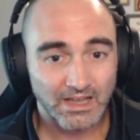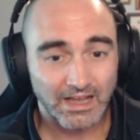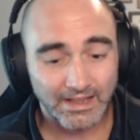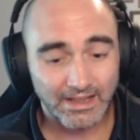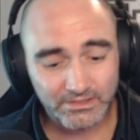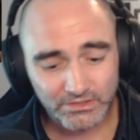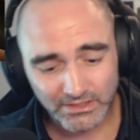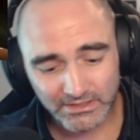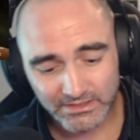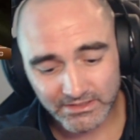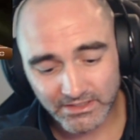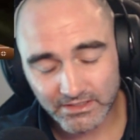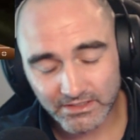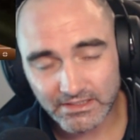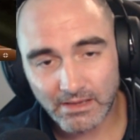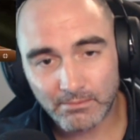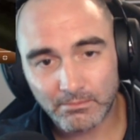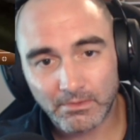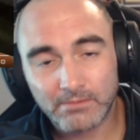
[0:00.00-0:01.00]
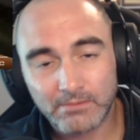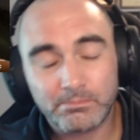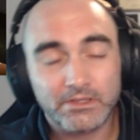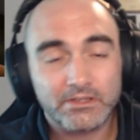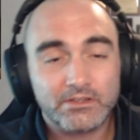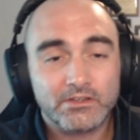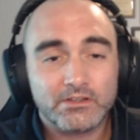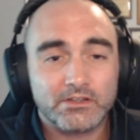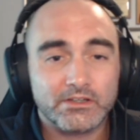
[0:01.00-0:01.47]
I actually think that might be
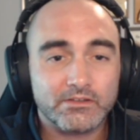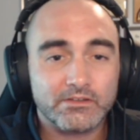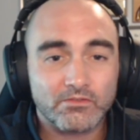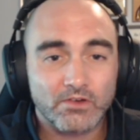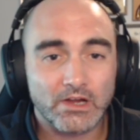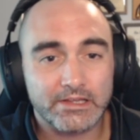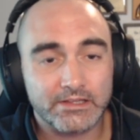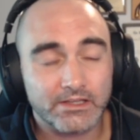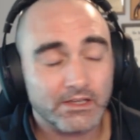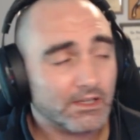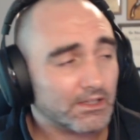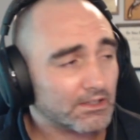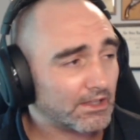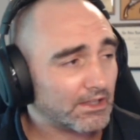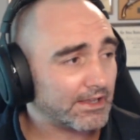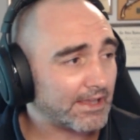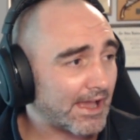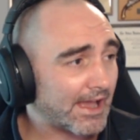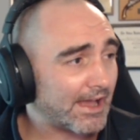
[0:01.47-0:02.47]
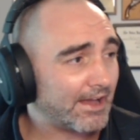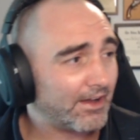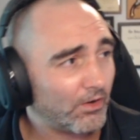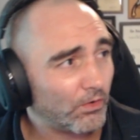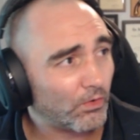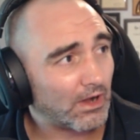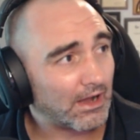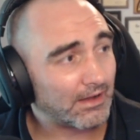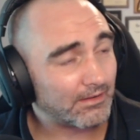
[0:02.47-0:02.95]
good, right? Like
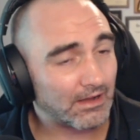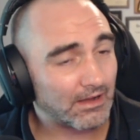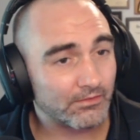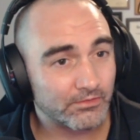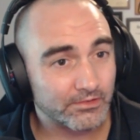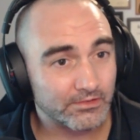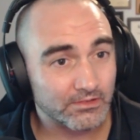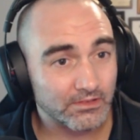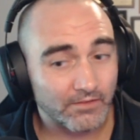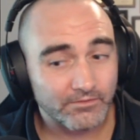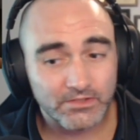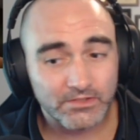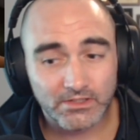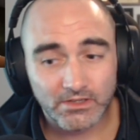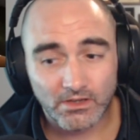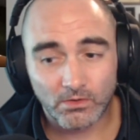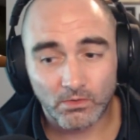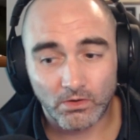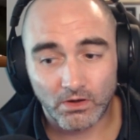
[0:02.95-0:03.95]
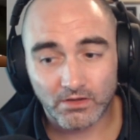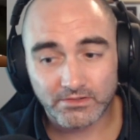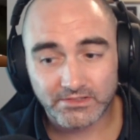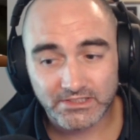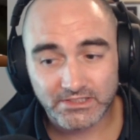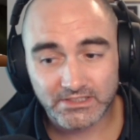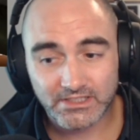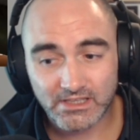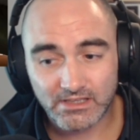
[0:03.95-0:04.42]
how I, I would love to know on
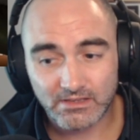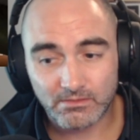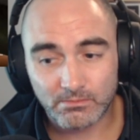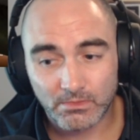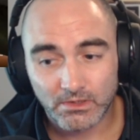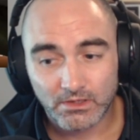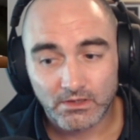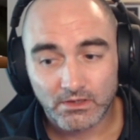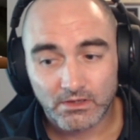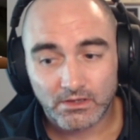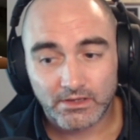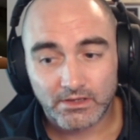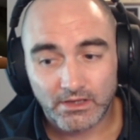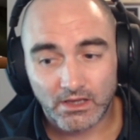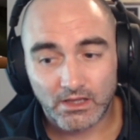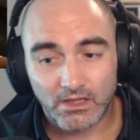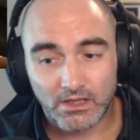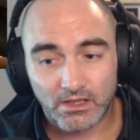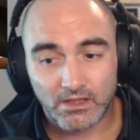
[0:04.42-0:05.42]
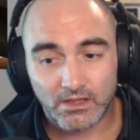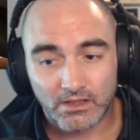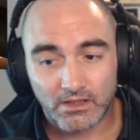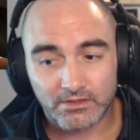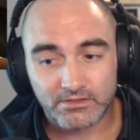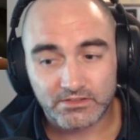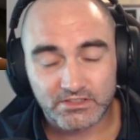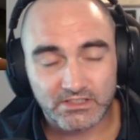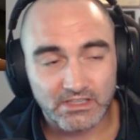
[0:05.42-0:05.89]
Steam
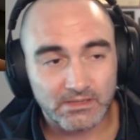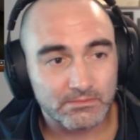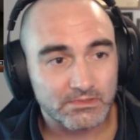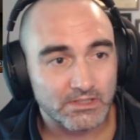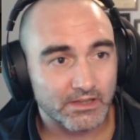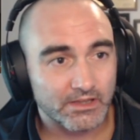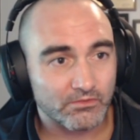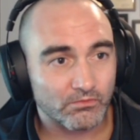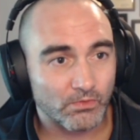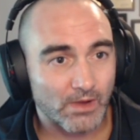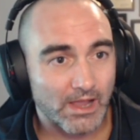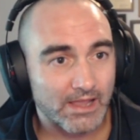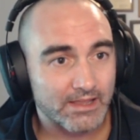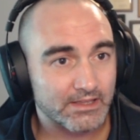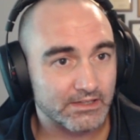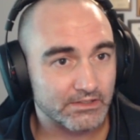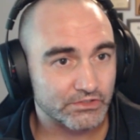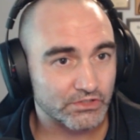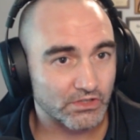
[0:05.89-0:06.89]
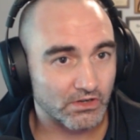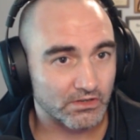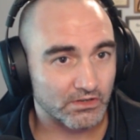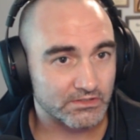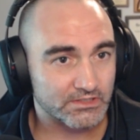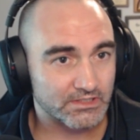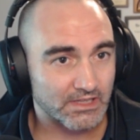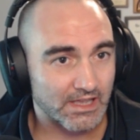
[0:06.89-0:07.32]
uh, Steam's like ranking charts.